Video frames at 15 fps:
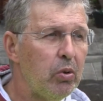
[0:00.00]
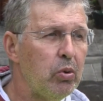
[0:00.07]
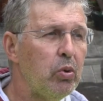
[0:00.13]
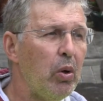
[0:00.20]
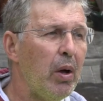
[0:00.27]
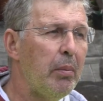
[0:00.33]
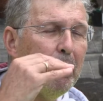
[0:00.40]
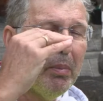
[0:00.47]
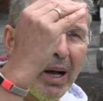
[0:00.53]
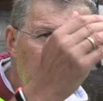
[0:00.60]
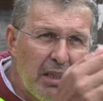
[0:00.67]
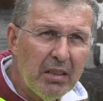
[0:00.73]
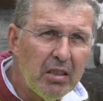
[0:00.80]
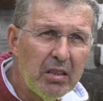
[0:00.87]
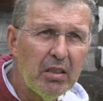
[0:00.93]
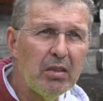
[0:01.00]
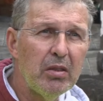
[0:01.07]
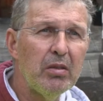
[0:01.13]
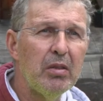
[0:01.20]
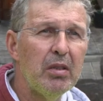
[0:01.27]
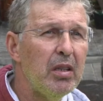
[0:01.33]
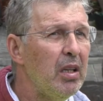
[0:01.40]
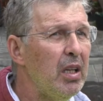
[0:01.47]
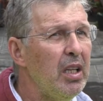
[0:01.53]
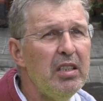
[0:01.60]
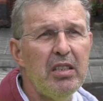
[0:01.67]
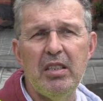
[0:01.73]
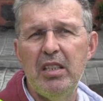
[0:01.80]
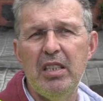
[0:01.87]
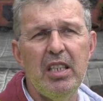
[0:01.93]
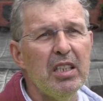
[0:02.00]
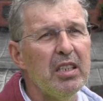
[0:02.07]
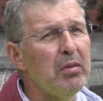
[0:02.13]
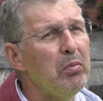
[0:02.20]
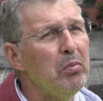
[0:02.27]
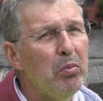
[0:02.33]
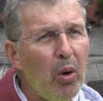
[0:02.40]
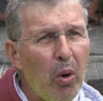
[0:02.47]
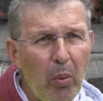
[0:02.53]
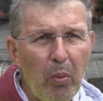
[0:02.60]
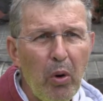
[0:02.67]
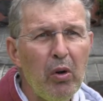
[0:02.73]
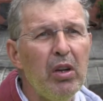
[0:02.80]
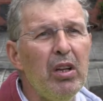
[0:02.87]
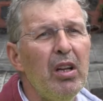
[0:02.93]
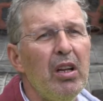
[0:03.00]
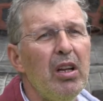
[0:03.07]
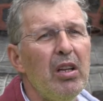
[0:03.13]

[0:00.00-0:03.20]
to advance is just more money